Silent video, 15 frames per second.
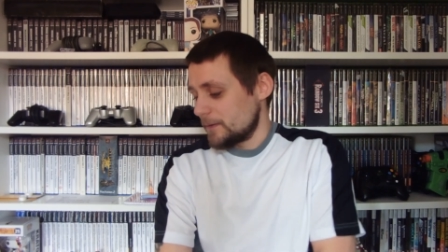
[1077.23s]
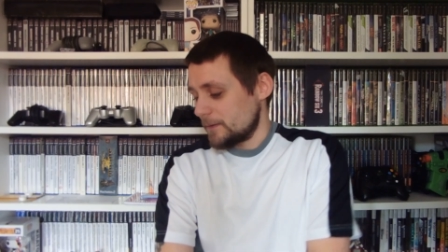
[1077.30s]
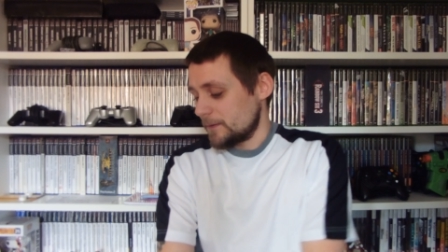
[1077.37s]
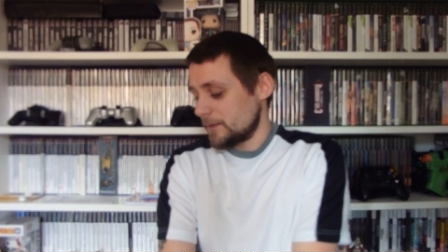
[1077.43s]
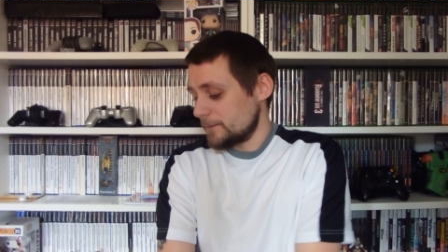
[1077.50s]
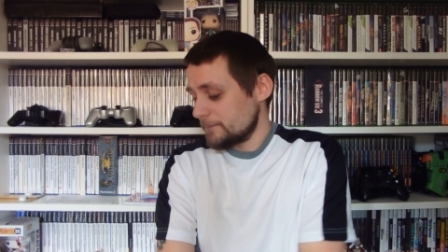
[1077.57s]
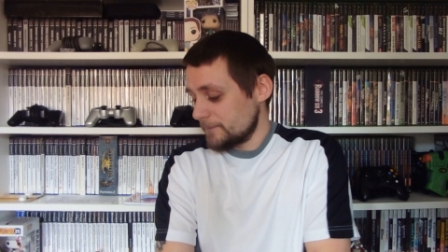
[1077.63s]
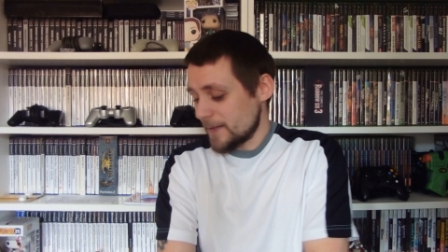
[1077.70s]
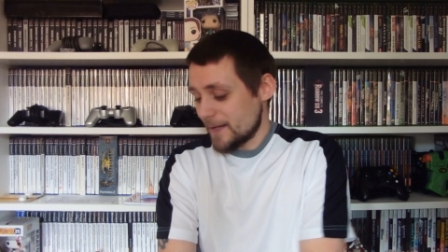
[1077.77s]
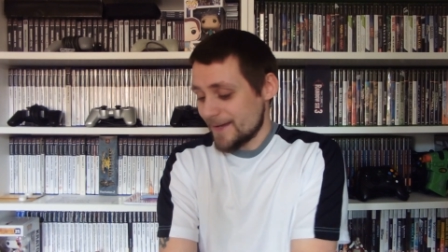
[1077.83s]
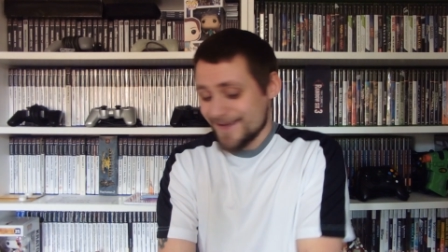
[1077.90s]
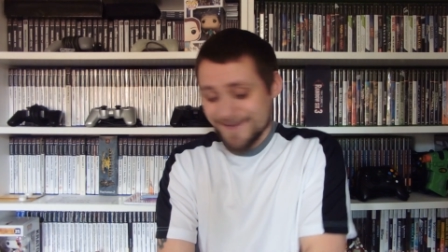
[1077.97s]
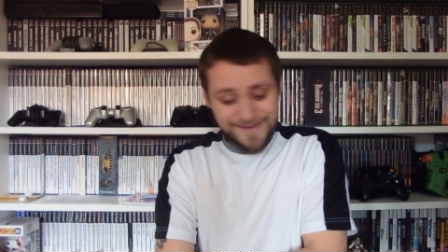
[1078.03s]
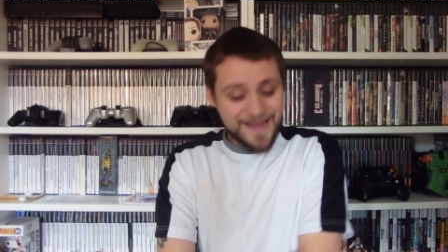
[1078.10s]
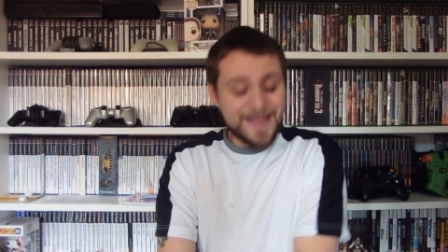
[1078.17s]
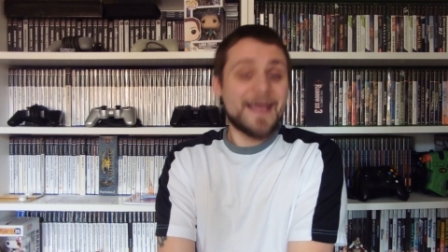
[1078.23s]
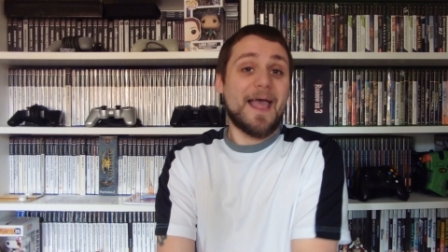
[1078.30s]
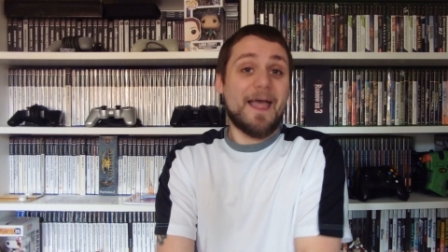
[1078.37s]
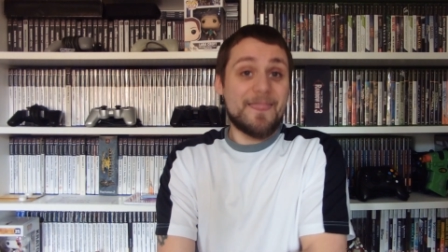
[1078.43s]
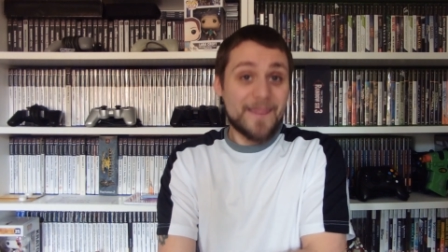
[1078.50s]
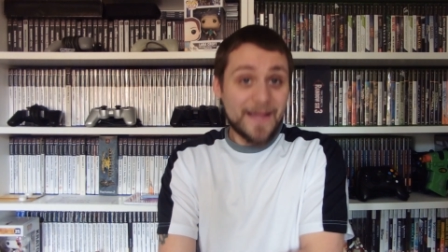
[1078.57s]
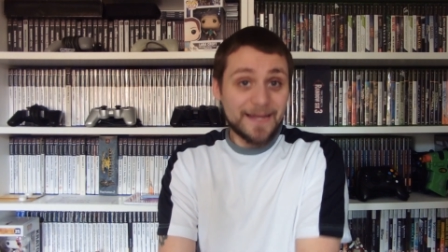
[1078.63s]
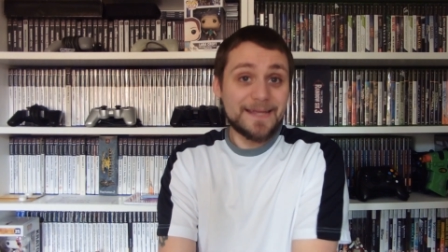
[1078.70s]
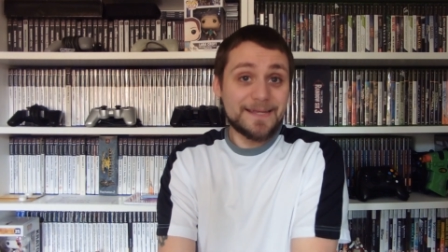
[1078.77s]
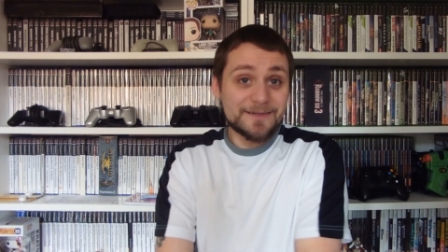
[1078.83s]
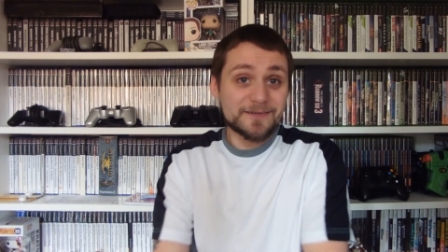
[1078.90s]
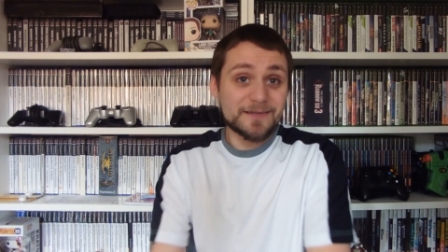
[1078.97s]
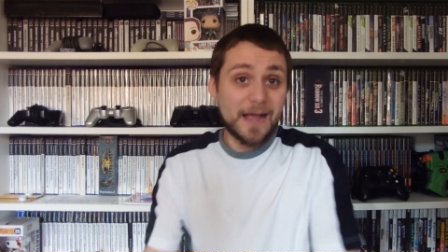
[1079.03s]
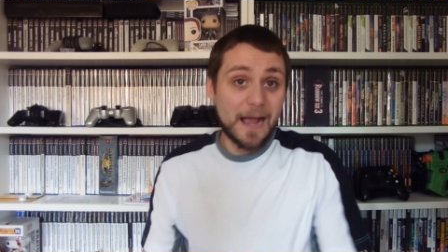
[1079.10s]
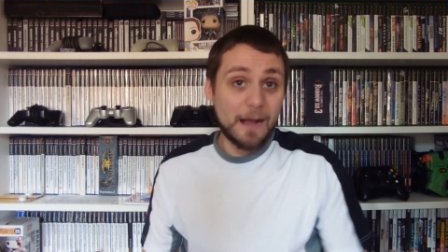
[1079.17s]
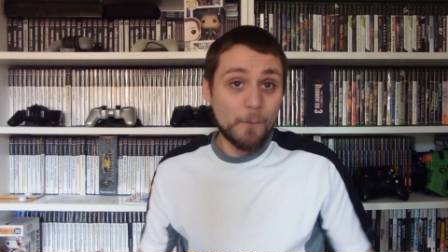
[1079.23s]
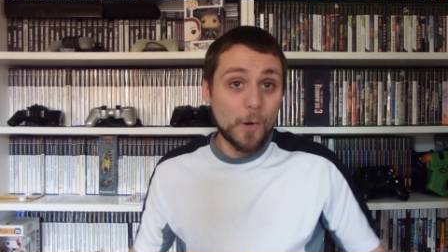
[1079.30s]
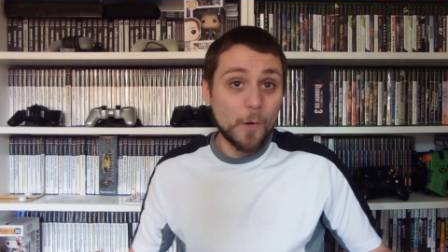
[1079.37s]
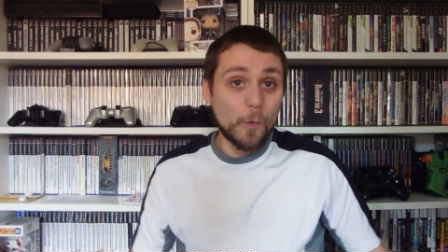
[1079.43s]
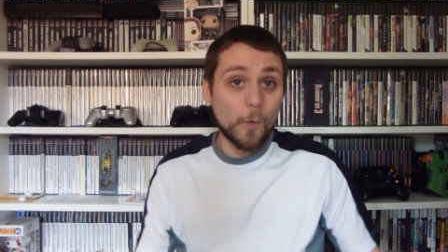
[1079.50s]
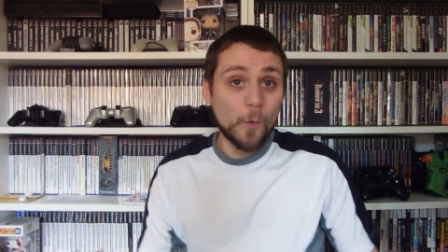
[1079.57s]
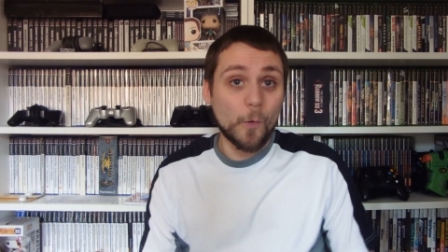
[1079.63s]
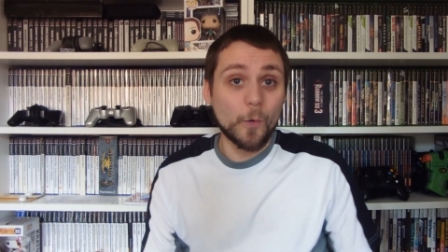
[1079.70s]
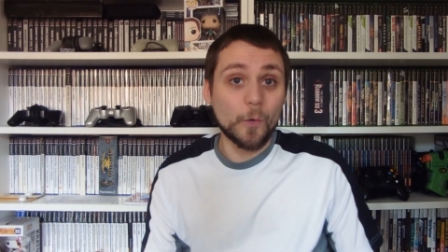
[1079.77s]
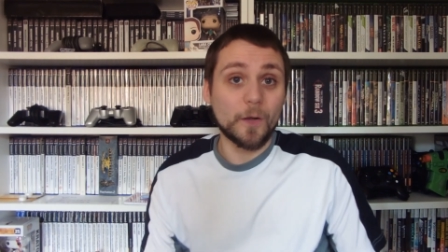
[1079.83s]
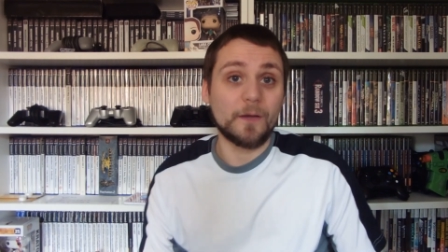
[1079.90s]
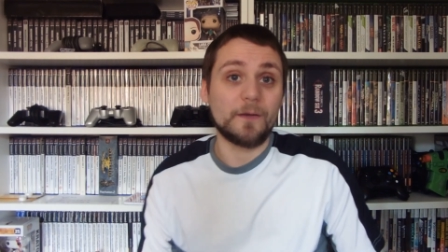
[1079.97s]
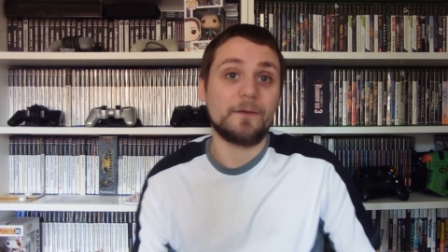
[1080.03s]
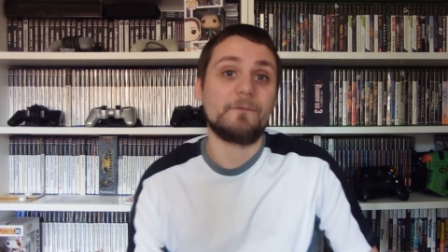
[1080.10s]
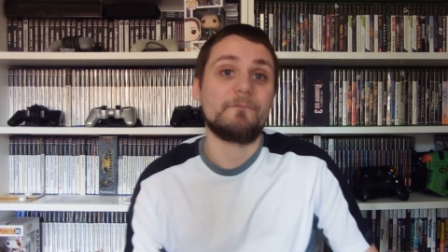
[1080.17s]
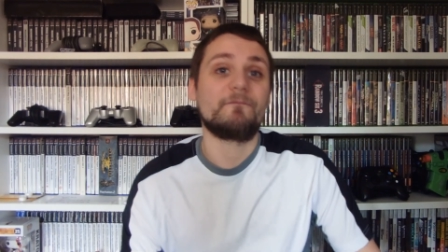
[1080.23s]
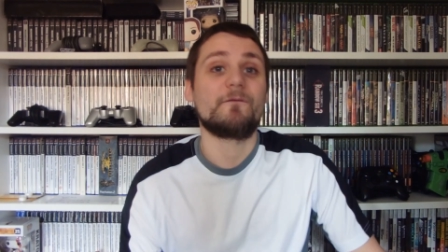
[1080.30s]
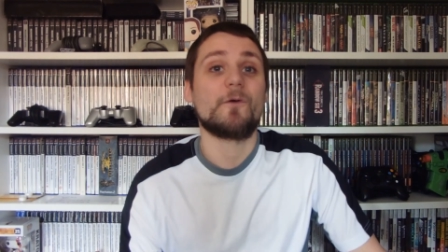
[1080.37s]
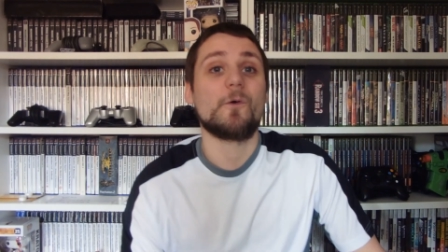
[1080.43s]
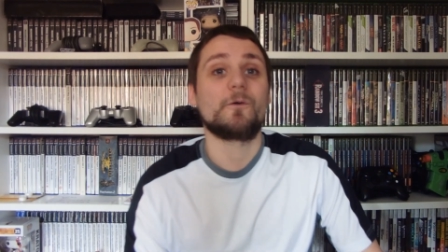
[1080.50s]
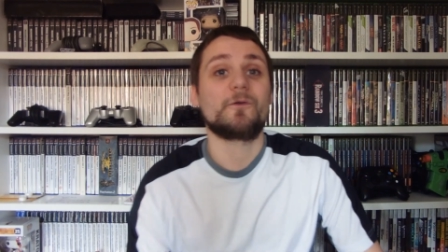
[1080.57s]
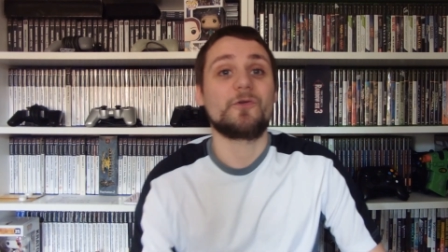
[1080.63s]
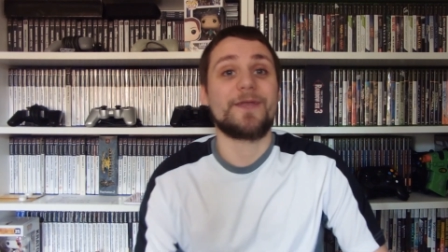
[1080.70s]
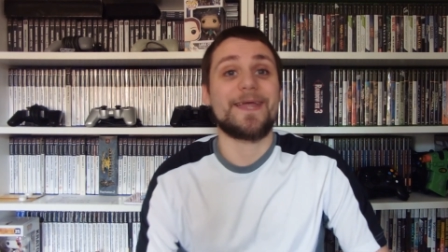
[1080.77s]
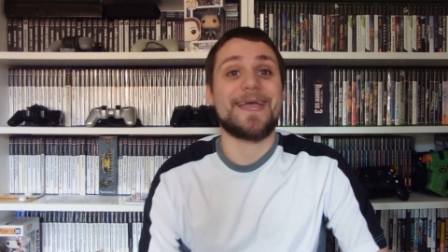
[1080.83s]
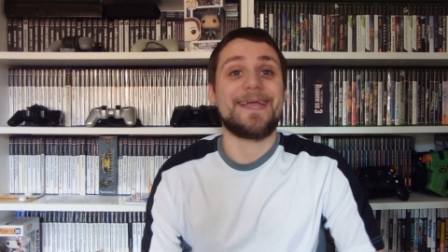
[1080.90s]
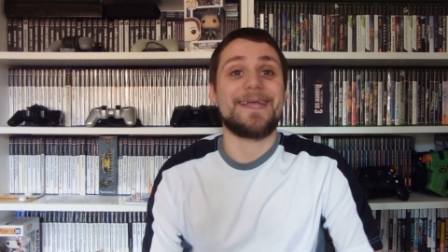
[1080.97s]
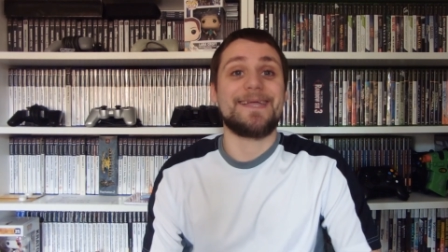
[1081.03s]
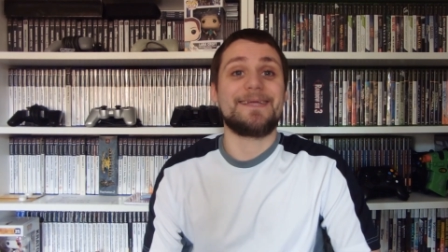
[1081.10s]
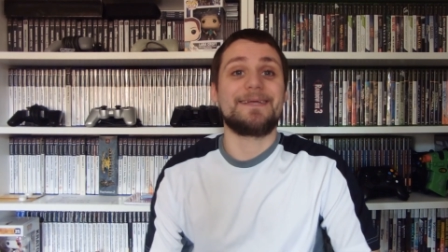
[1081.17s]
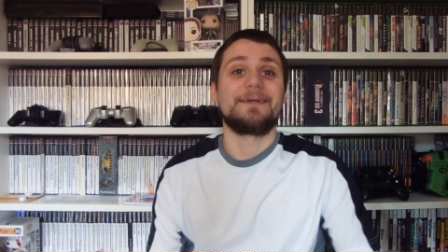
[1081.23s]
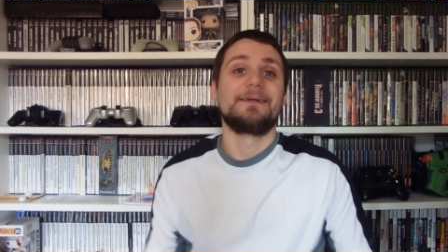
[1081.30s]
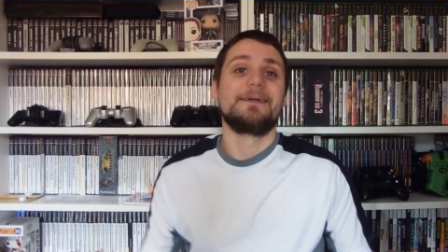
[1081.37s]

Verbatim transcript: Um, and yeah, and that is our haul for today.